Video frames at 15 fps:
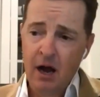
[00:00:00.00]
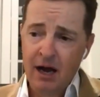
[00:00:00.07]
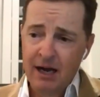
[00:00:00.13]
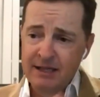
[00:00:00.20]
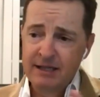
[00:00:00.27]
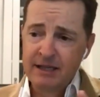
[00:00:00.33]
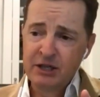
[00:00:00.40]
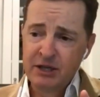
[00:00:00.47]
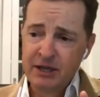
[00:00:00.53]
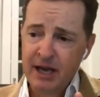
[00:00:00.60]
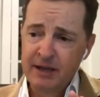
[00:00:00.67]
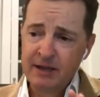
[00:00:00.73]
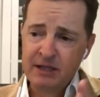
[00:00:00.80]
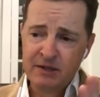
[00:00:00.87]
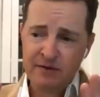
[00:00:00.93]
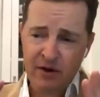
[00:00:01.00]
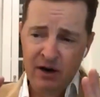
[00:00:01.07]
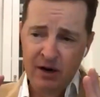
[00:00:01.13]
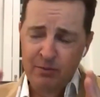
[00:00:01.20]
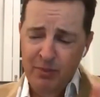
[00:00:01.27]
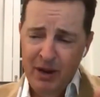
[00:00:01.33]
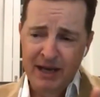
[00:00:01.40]
iStation had these
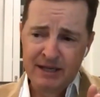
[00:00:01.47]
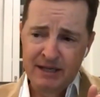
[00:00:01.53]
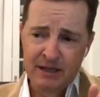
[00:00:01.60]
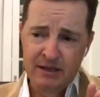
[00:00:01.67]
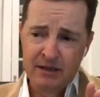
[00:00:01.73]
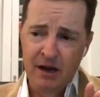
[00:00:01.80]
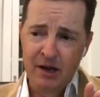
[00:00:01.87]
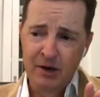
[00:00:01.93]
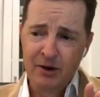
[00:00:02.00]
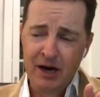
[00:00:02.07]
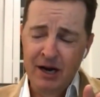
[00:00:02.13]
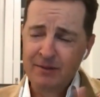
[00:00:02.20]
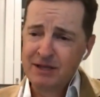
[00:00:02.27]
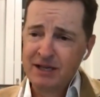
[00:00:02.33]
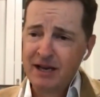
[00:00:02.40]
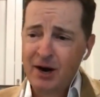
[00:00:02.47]
very basic diagrams.